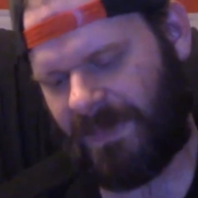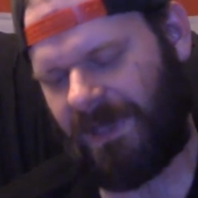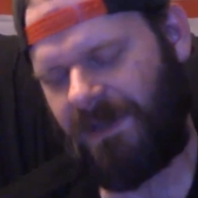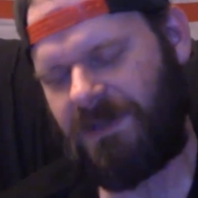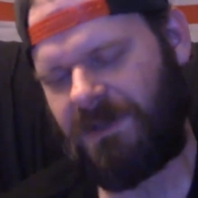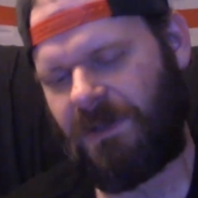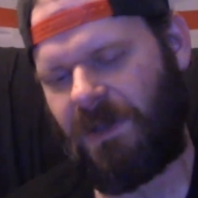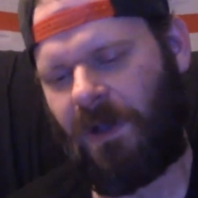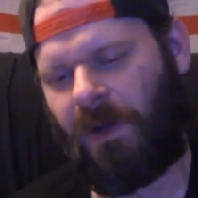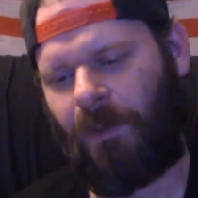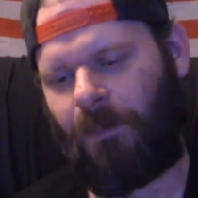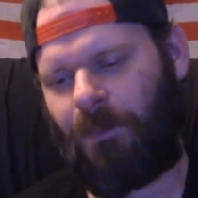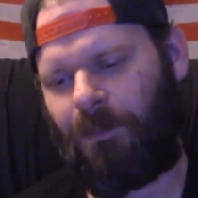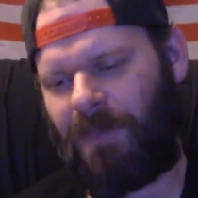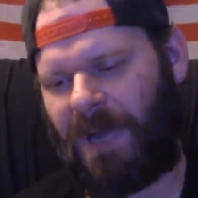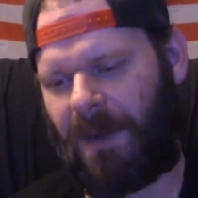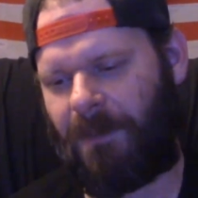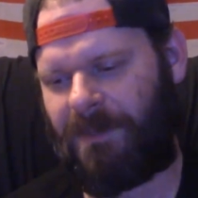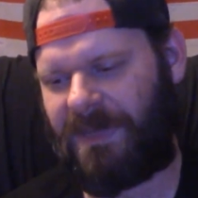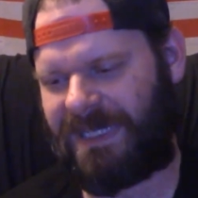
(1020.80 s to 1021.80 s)
so
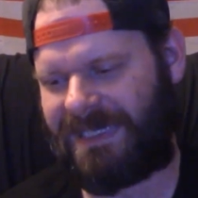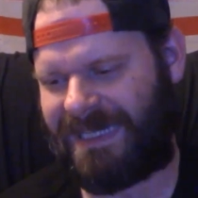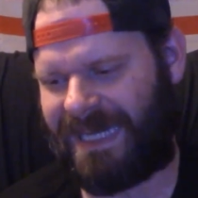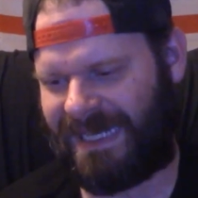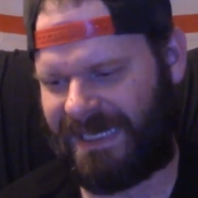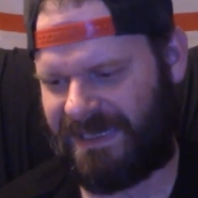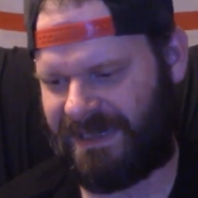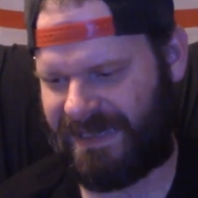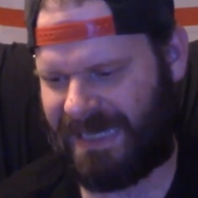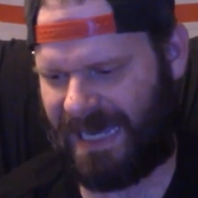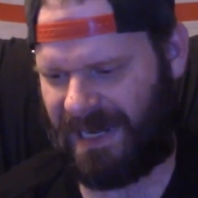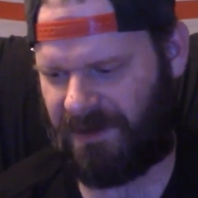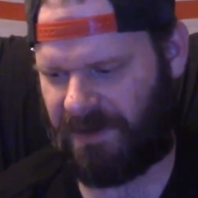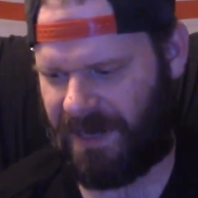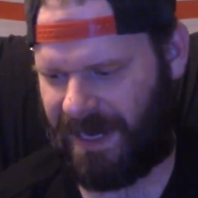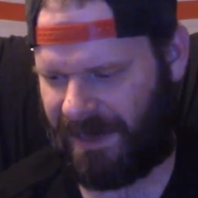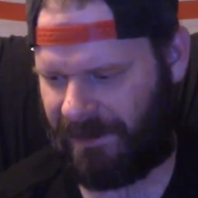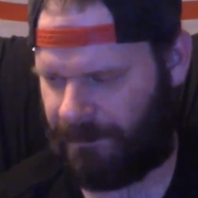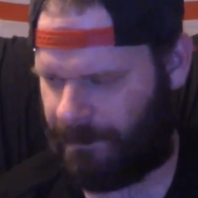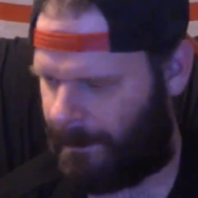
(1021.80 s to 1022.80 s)
about midday
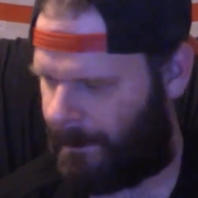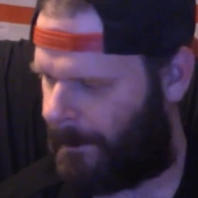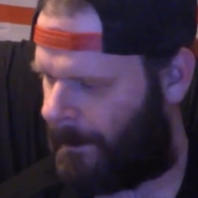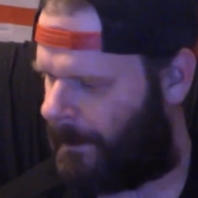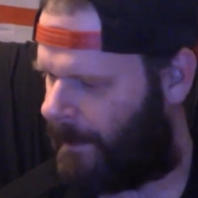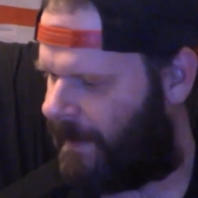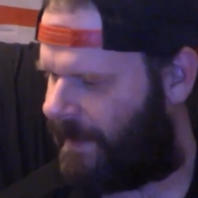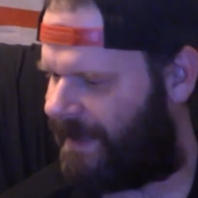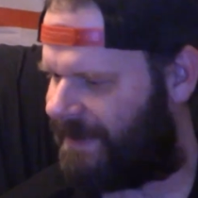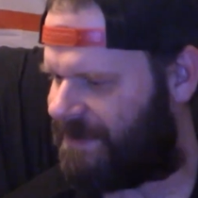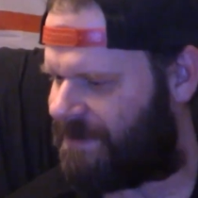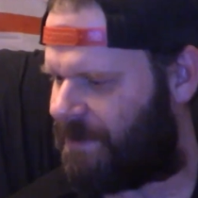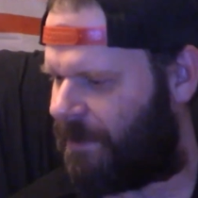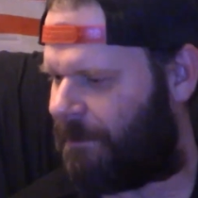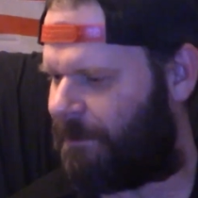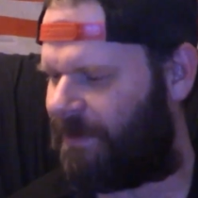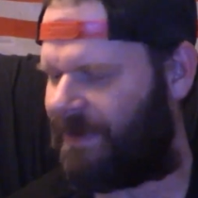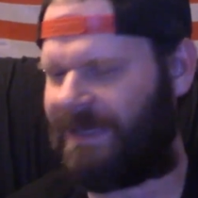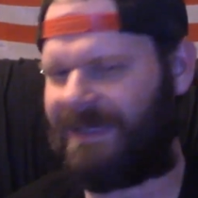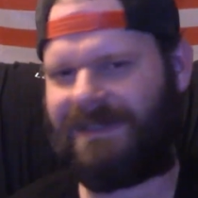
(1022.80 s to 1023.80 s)
Saturday, I
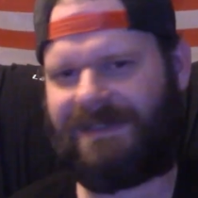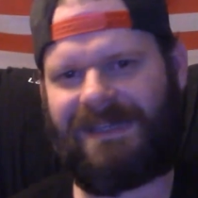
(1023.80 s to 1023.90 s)
start playing